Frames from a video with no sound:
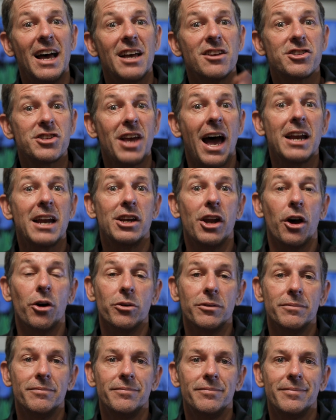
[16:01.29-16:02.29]
Side
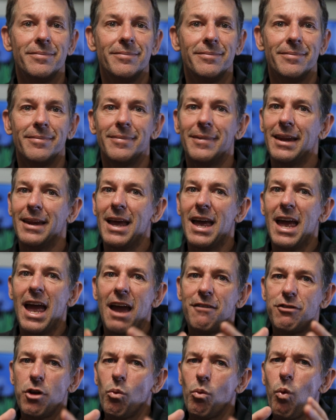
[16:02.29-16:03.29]
note,
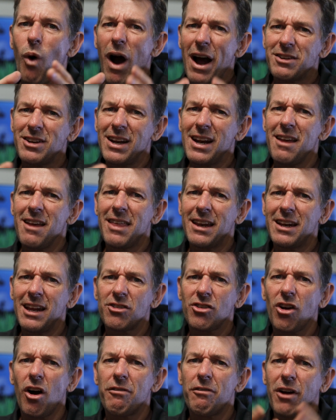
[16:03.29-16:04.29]
if you watch any of the
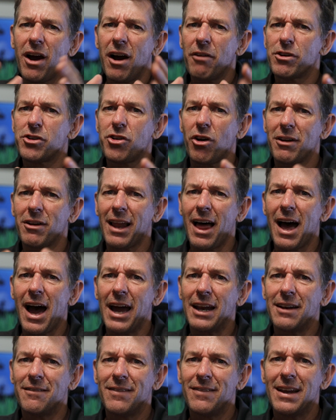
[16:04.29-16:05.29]
disc golf coverage
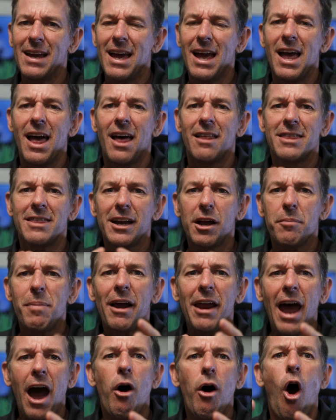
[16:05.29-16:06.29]
online, think
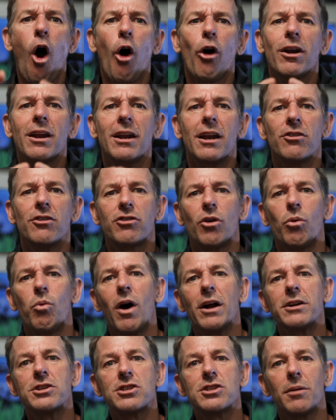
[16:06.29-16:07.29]
about how hard it is to
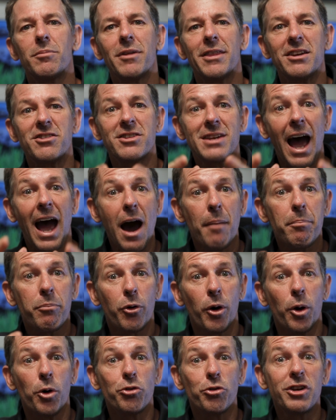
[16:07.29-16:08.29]
watch some of these top
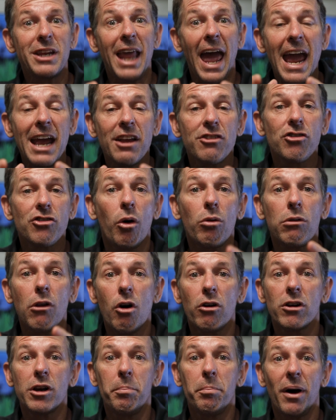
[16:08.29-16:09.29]
pros take so
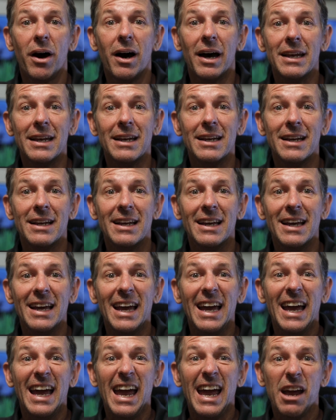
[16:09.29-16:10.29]
long to putt.
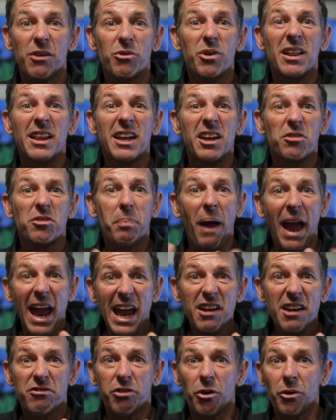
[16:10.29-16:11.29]
It really is
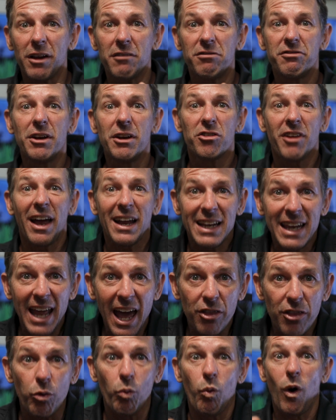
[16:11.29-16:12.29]
painful and feels like
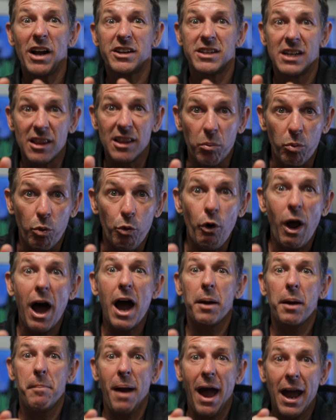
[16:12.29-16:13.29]
death watching them
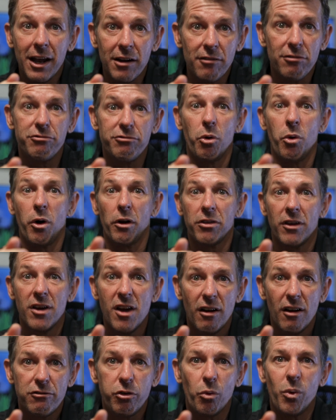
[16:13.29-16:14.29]
rock back and forth
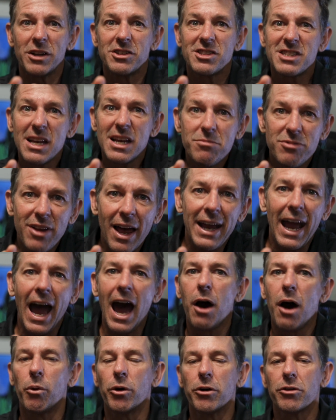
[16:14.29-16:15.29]
for what seems like
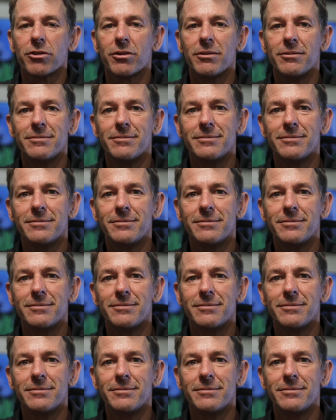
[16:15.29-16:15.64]
hours.